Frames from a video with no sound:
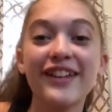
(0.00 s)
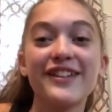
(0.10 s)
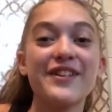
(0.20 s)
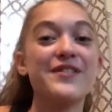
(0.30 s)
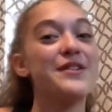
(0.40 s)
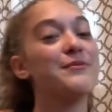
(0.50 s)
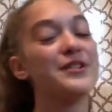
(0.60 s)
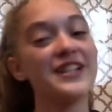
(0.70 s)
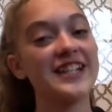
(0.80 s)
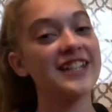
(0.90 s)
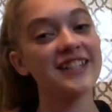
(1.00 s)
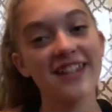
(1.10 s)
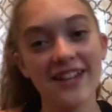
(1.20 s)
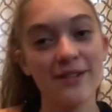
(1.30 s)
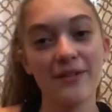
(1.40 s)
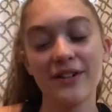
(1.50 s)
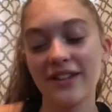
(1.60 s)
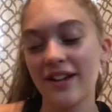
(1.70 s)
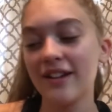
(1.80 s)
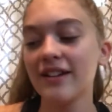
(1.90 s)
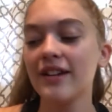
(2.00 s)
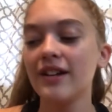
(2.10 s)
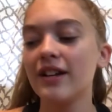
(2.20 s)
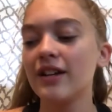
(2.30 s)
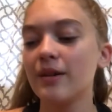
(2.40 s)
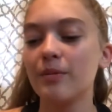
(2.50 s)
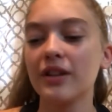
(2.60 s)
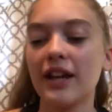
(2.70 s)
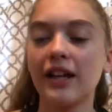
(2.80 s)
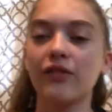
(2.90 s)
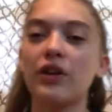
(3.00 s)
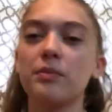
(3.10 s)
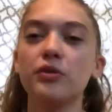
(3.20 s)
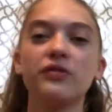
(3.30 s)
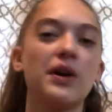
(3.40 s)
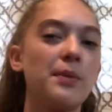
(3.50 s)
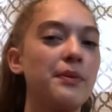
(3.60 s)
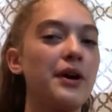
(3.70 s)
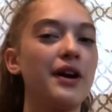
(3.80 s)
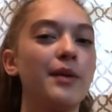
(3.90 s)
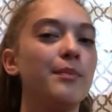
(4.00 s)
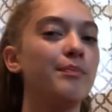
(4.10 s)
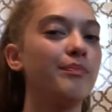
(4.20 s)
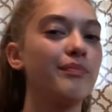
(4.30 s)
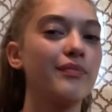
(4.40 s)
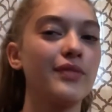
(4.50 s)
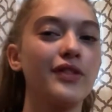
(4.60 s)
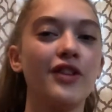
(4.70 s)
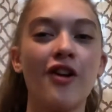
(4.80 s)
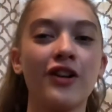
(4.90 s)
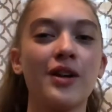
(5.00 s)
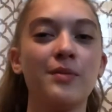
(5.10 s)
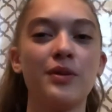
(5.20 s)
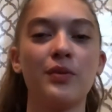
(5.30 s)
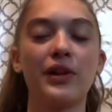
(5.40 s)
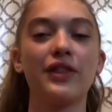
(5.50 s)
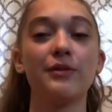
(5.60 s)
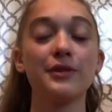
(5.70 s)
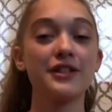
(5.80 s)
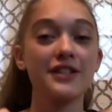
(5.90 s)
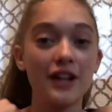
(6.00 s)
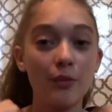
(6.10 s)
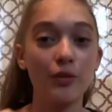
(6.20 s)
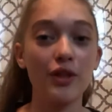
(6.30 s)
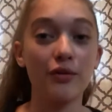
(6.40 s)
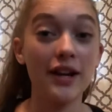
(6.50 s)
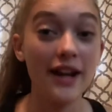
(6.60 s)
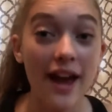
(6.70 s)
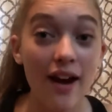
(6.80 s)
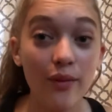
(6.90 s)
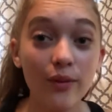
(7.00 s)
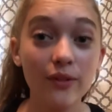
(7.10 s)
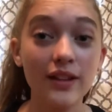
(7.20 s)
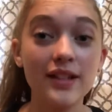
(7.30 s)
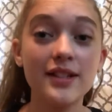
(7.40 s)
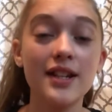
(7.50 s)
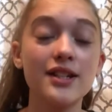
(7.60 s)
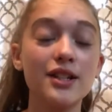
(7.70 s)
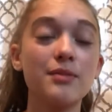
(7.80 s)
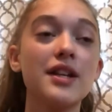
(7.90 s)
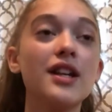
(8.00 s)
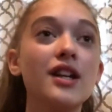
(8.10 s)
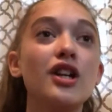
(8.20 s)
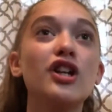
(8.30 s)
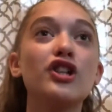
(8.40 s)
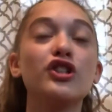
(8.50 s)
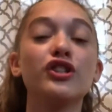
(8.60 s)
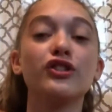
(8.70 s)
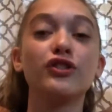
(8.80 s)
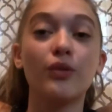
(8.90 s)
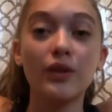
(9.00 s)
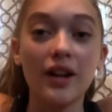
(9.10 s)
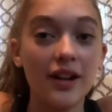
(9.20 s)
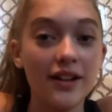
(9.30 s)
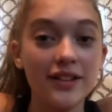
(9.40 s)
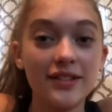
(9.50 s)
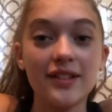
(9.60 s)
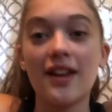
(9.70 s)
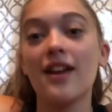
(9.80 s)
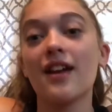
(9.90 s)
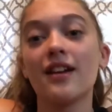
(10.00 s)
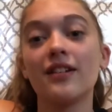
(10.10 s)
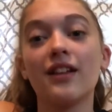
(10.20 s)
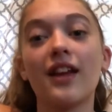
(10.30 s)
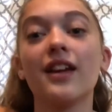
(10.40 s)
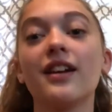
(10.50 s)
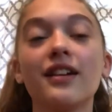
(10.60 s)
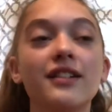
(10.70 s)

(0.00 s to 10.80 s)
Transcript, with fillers: so I'm really excited about that. But like if I move up, I'm not going to be with the person I'm with right now that's teaching me. She is so nice and like